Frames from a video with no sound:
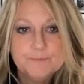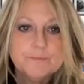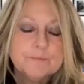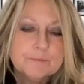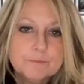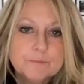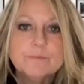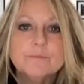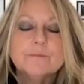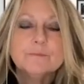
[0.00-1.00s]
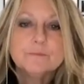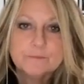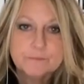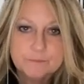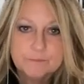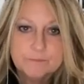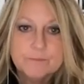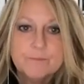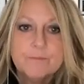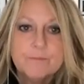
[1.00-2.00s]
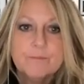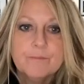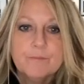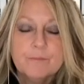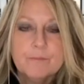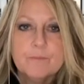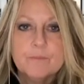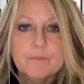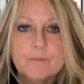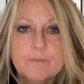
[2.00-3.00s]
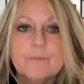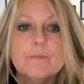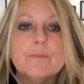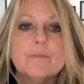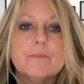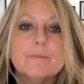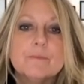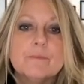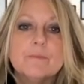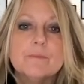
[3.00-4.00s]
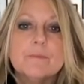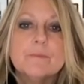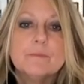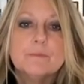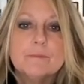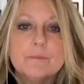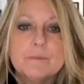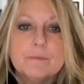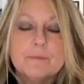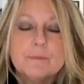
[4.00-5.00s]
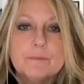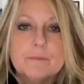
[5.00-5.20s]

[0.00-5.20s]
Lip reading: (not speaking)